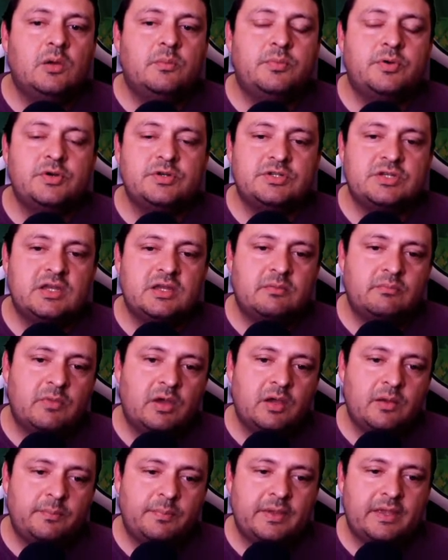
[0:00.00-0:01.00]
push him
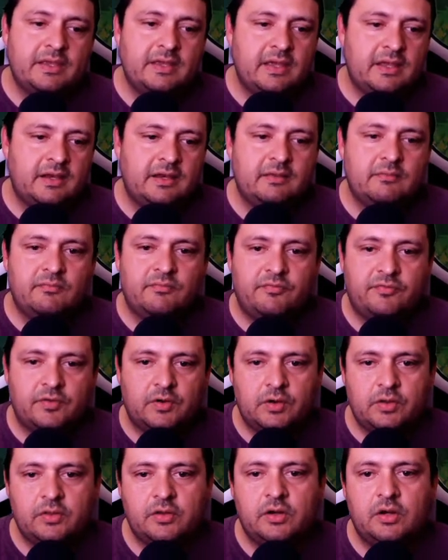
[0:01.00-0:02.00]
up and get him
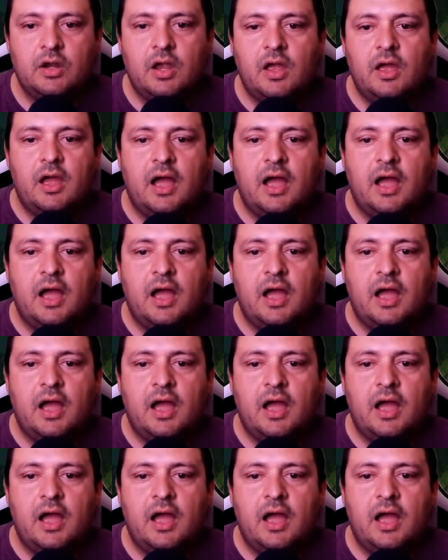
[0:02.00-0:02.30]
further.